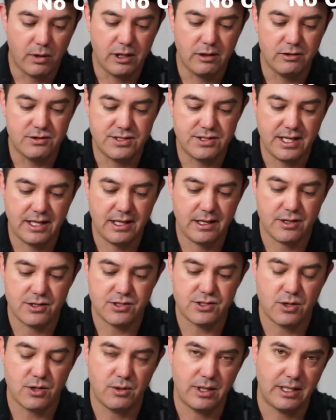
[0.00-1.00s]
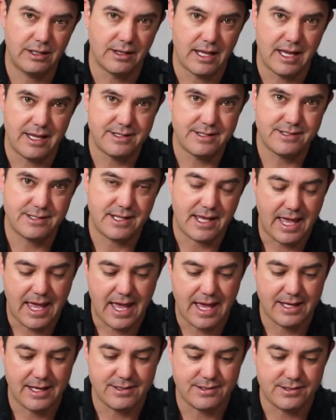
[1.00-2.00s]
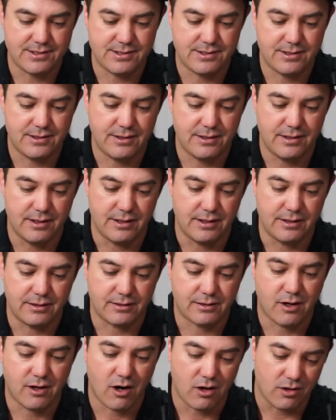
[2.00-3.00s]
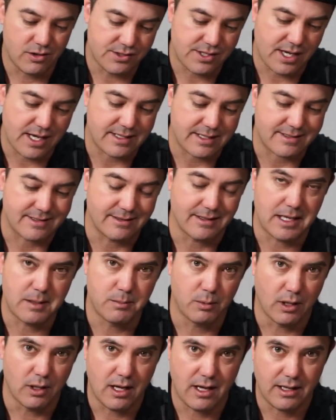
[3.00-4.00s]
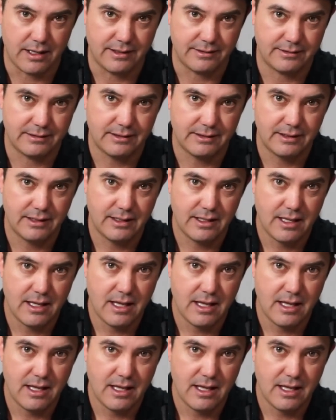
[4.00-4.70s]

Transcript: When you see a Sony lens that has the Carl Zeiss label on it,